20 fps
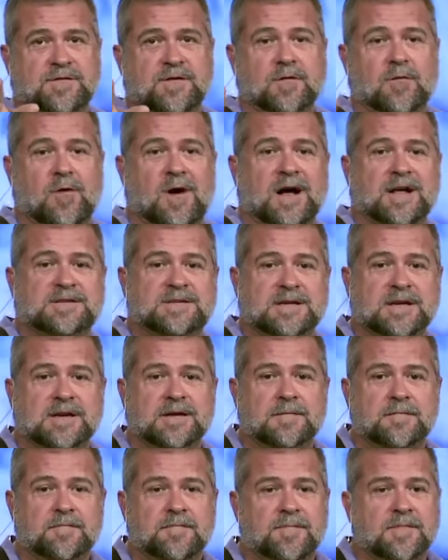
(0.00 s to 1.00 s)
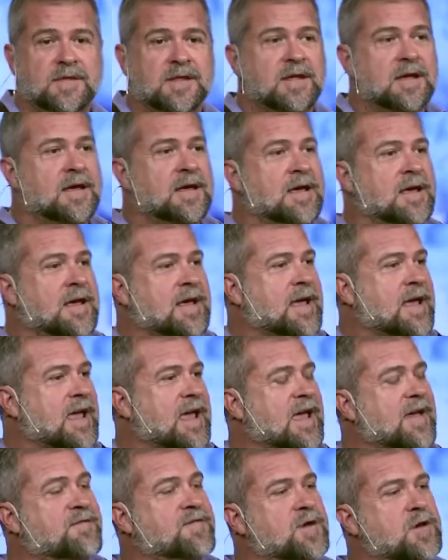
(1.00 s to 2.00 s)
you watching,
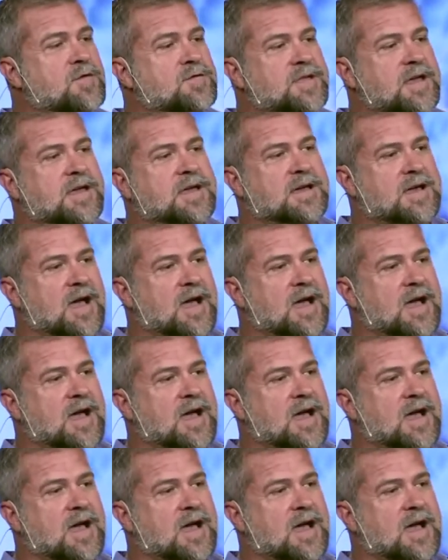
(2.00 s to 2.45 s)
if you think